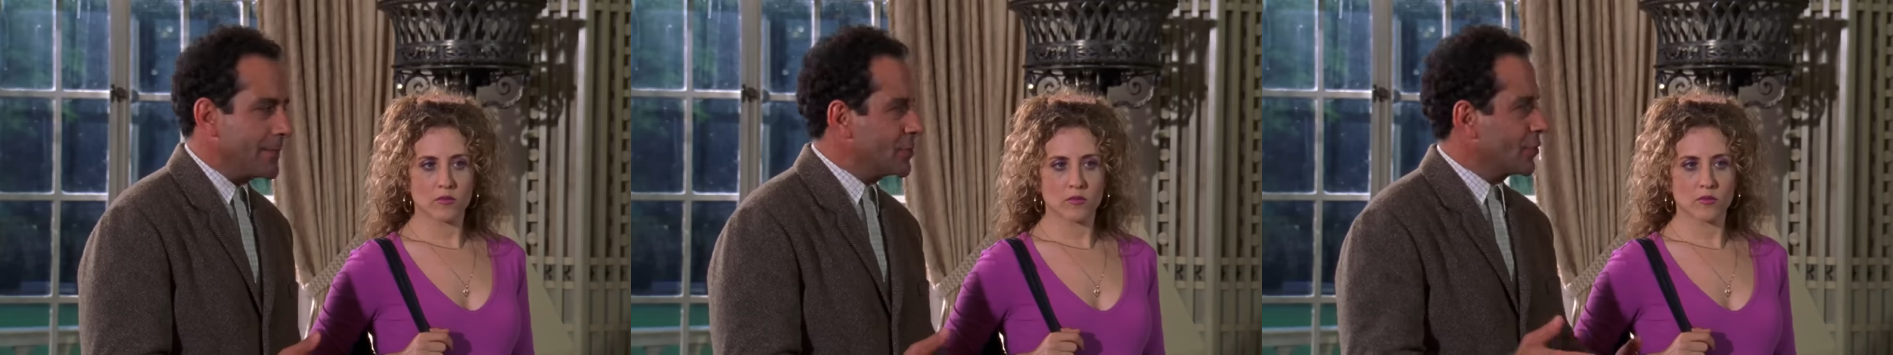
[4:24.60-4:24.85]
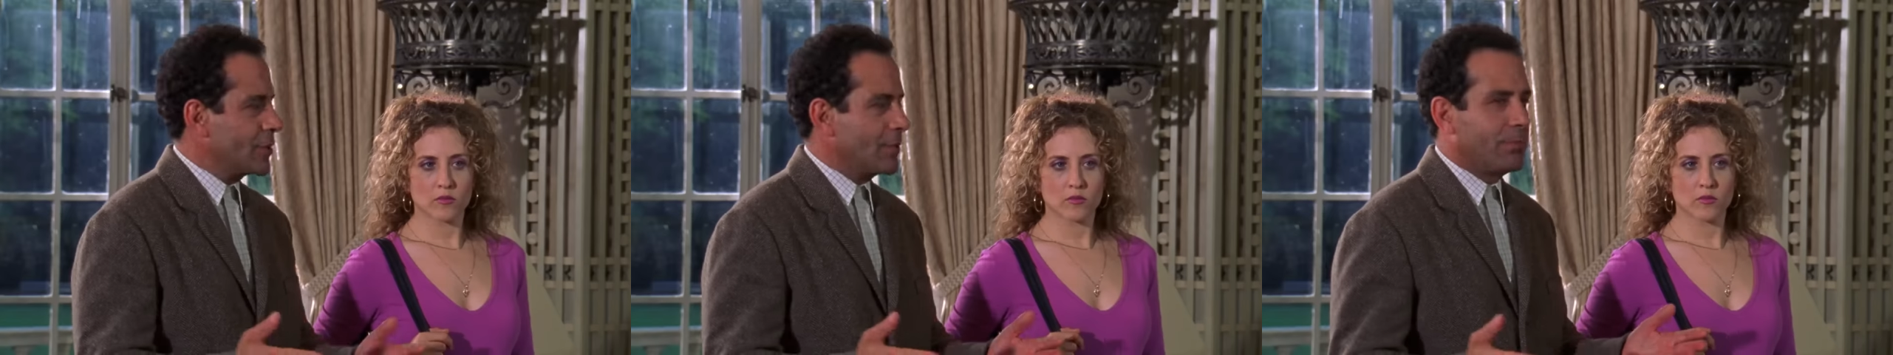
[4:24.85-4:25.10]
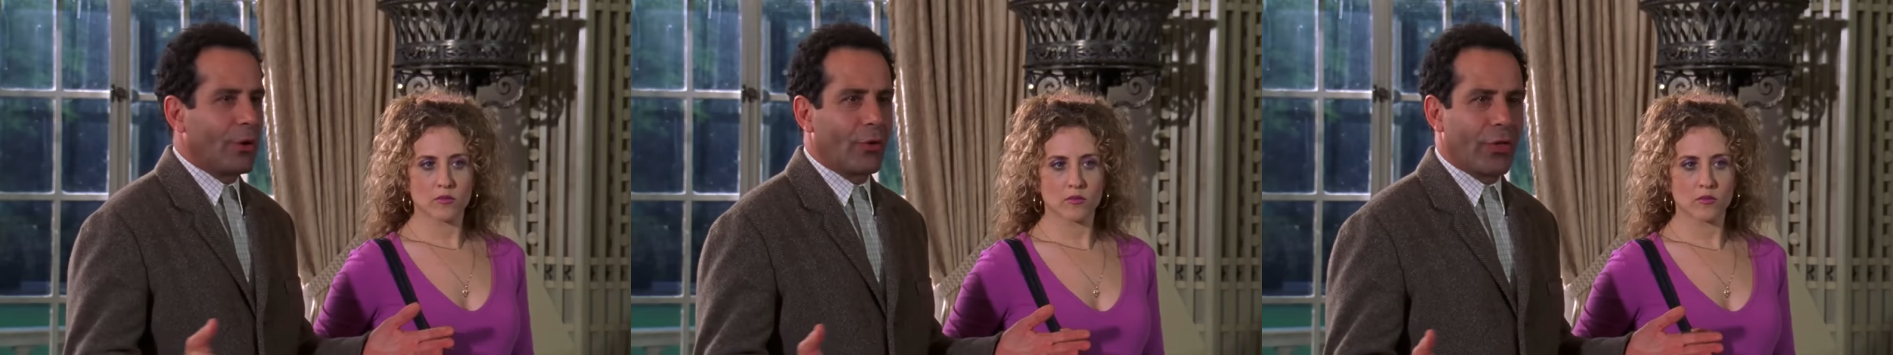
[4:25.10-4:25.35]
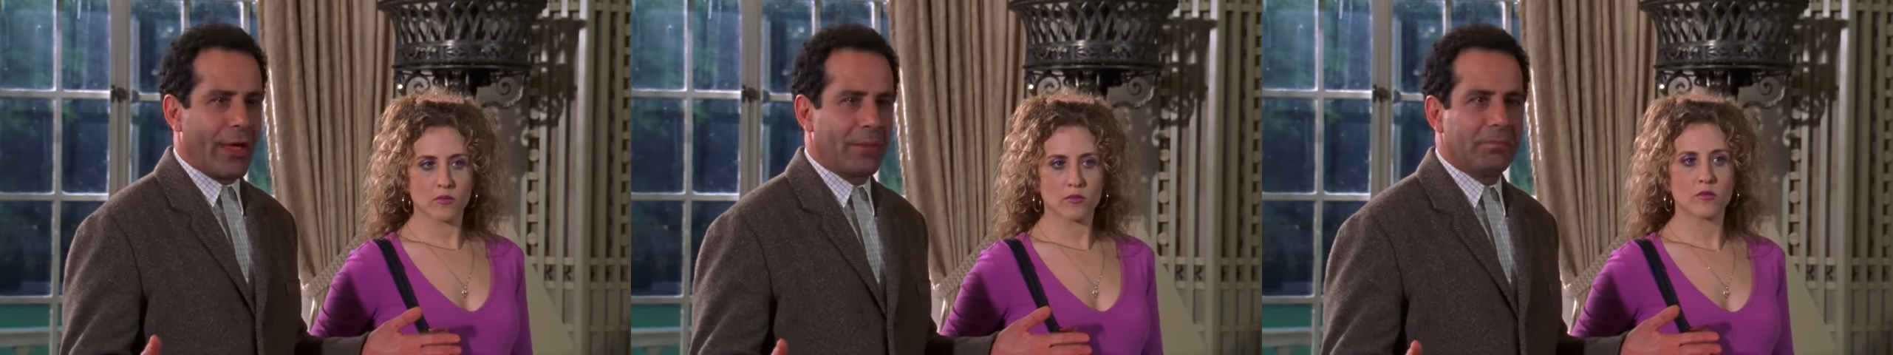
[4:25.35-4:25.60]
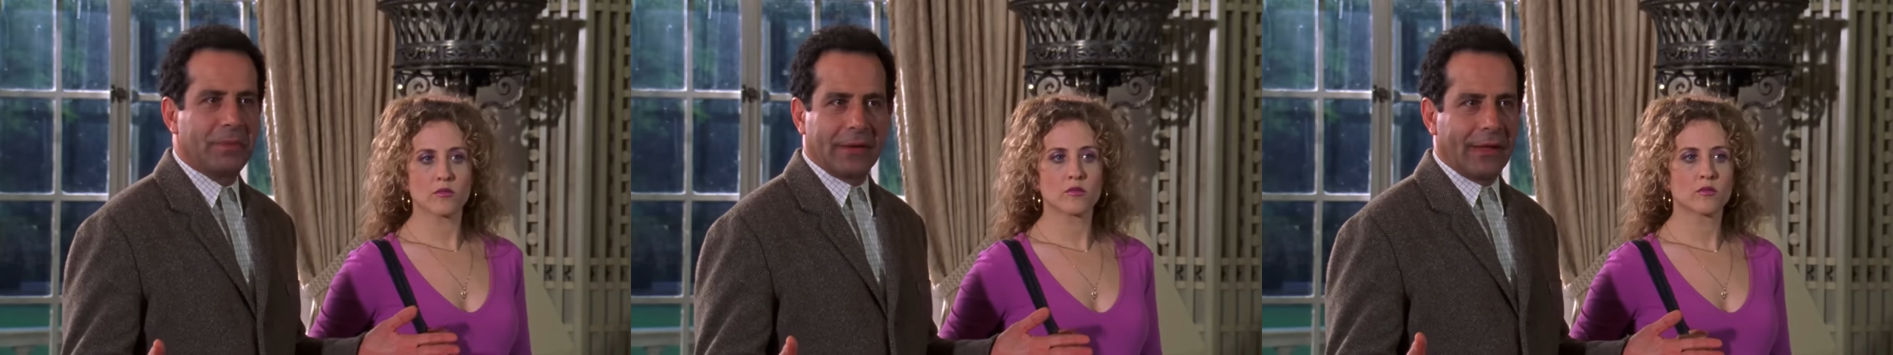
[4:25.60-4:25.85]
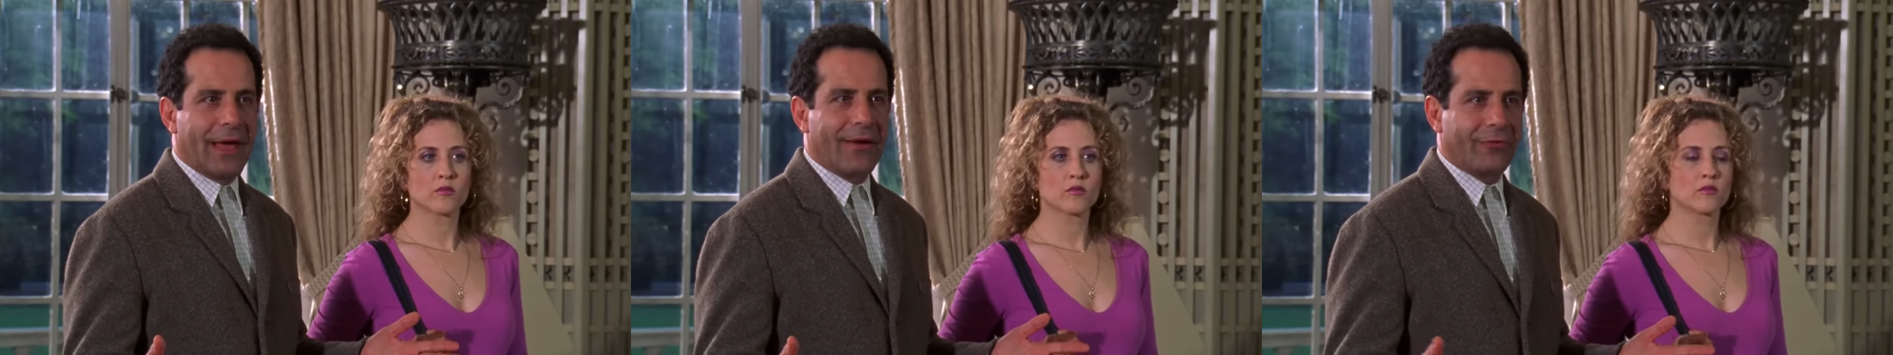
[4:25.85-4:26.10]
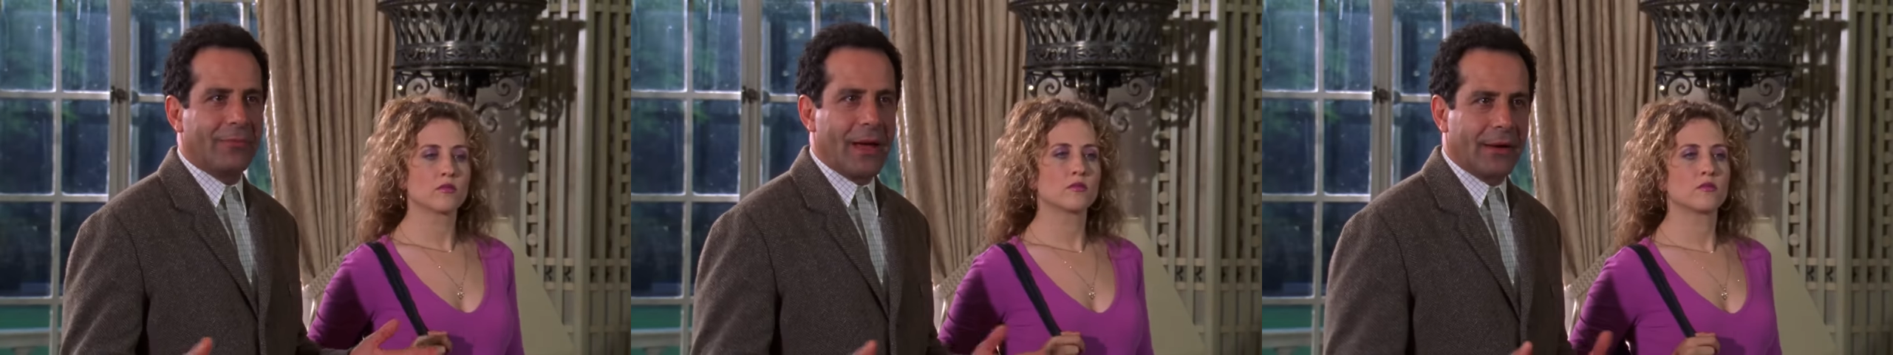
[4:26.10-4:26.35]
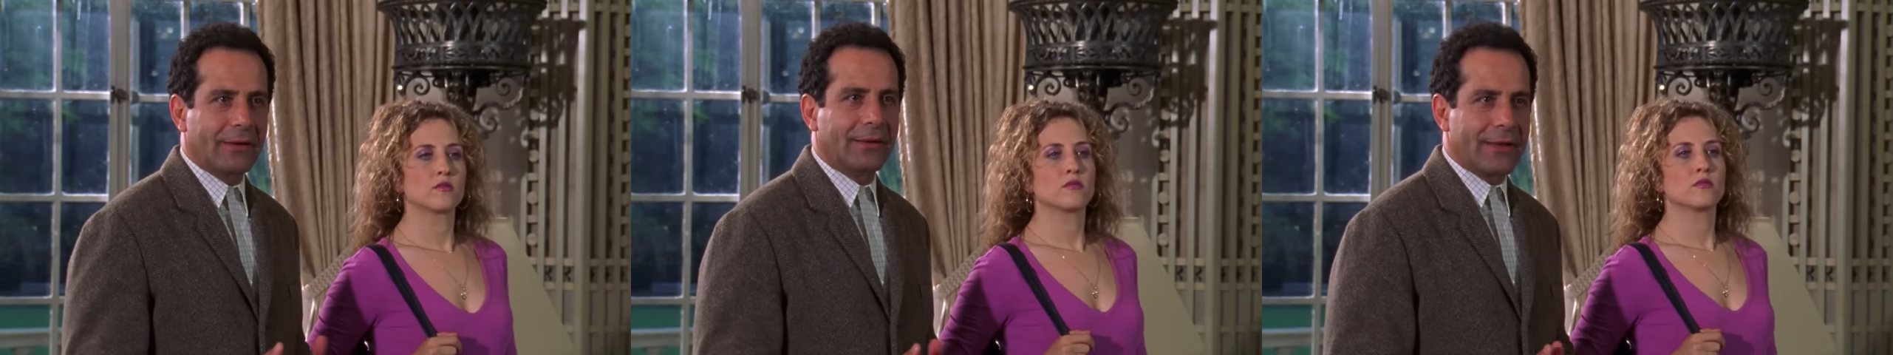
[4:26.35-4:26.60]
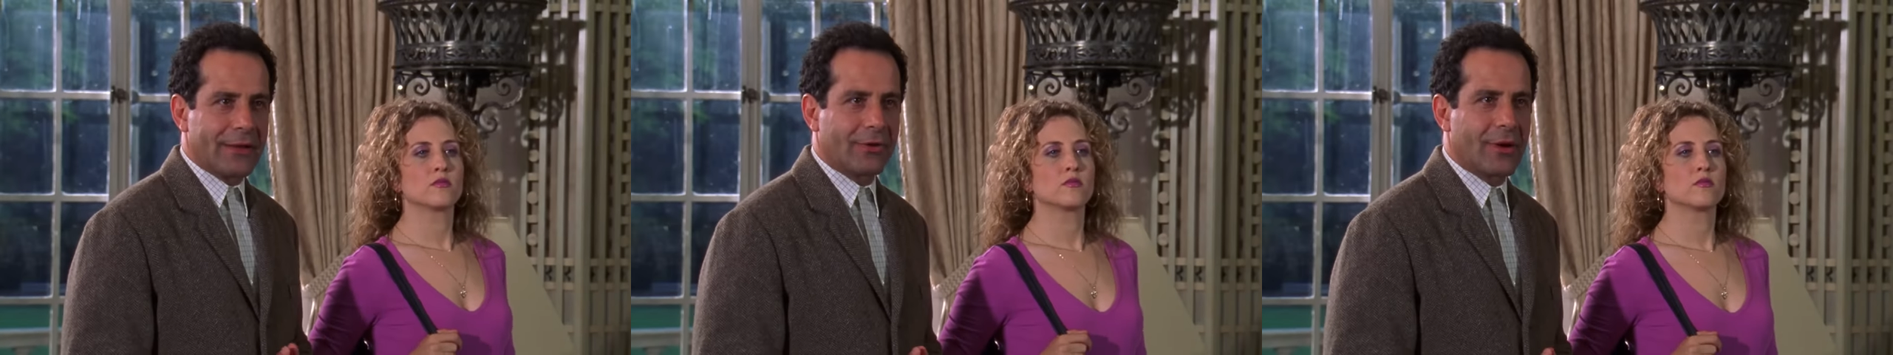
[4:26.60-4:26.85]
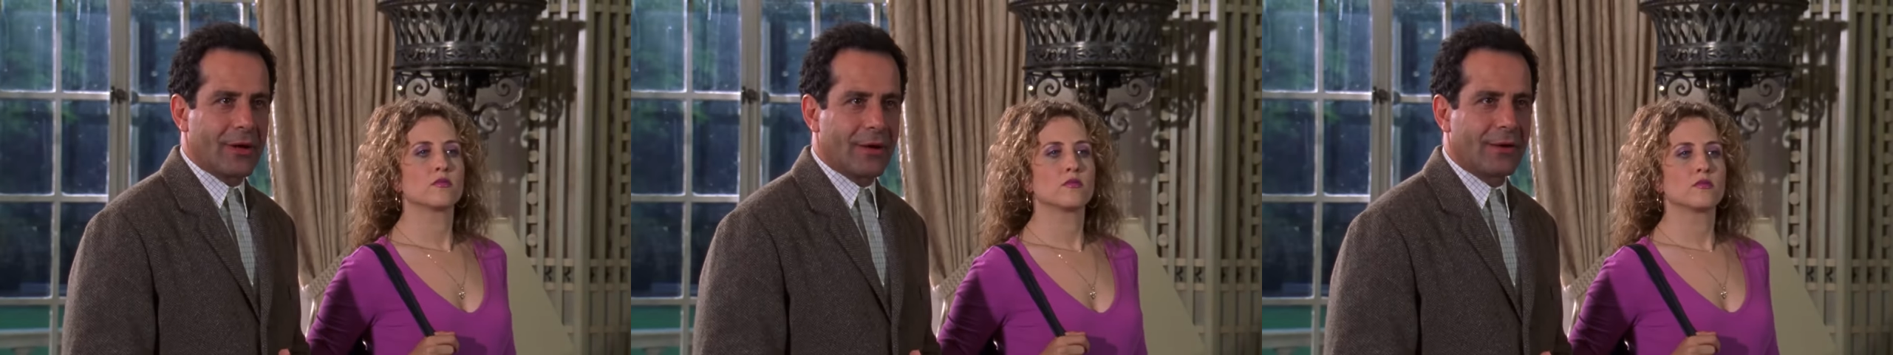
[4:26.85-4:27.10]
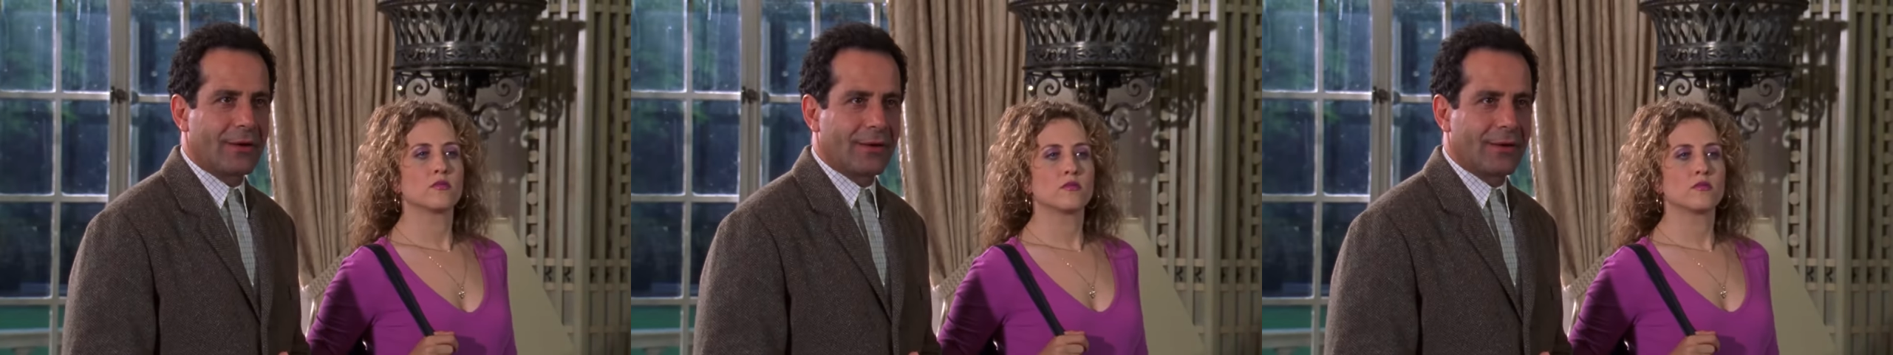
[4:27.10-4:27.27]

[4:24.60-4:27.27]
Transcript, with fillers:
Speaker 1: And I'm sure you both had a big laugh about it later on.